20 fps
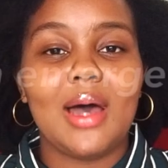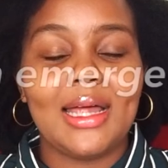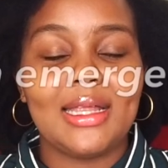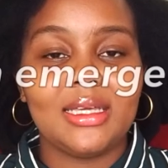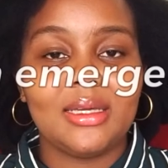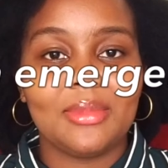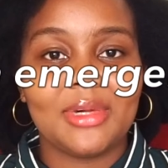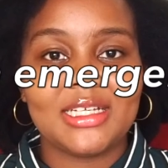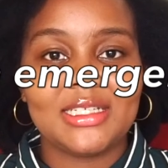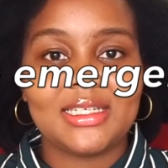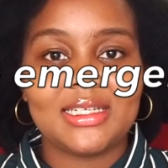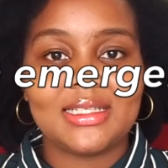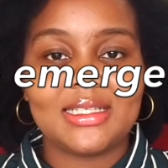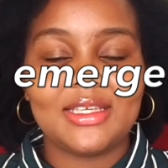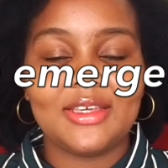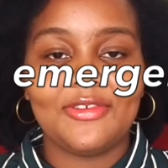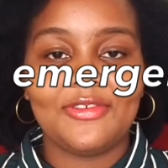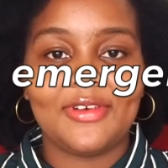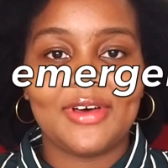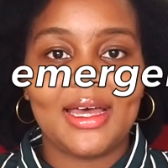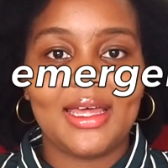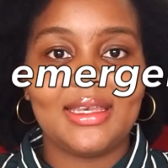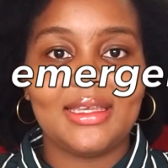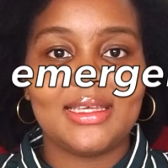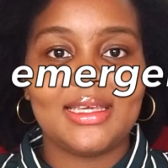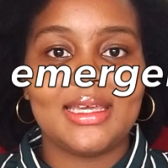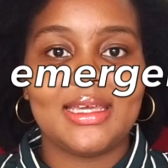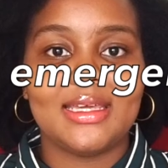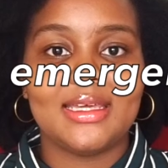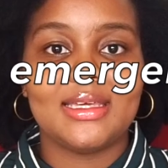An emergency fund
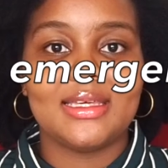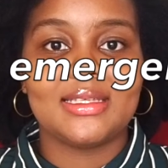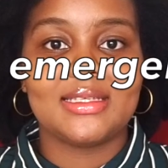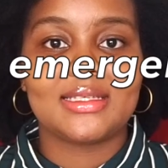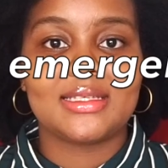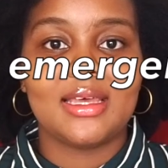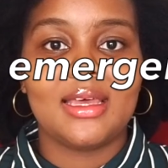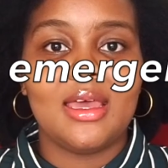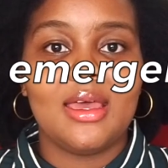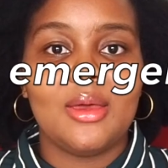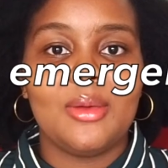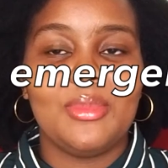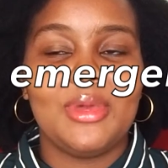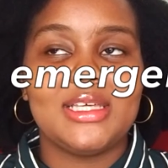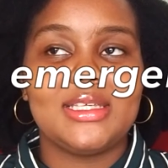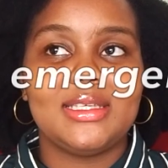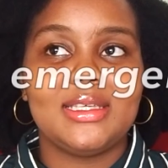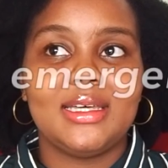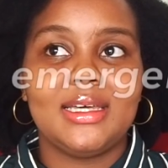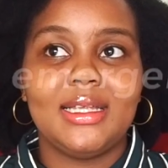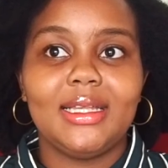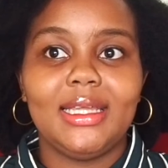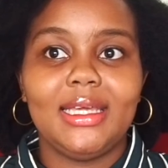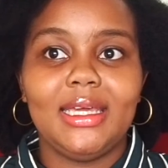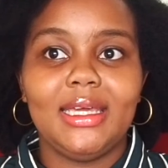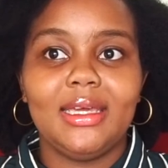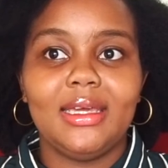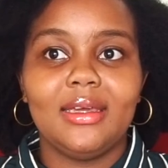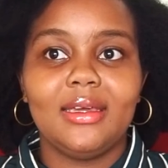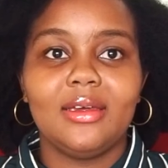is
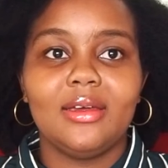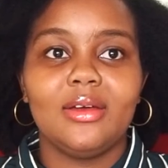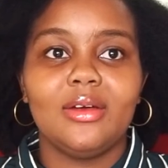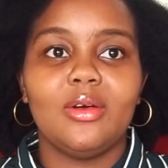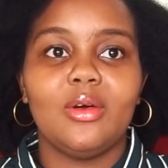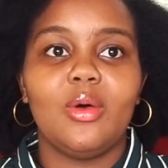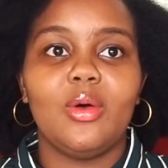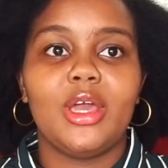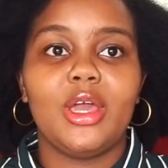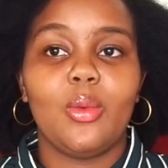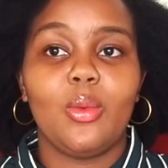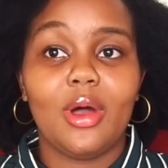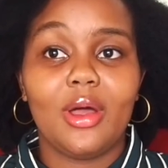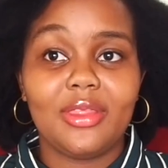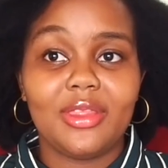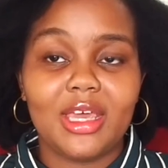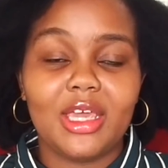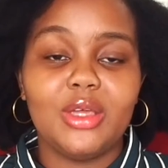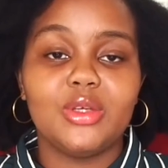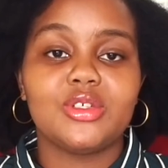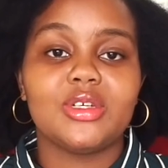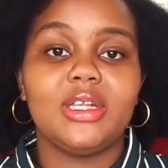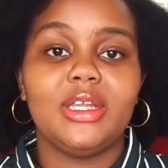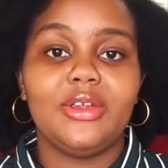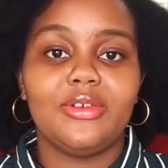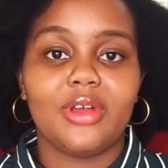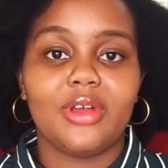basically, okay, what they usually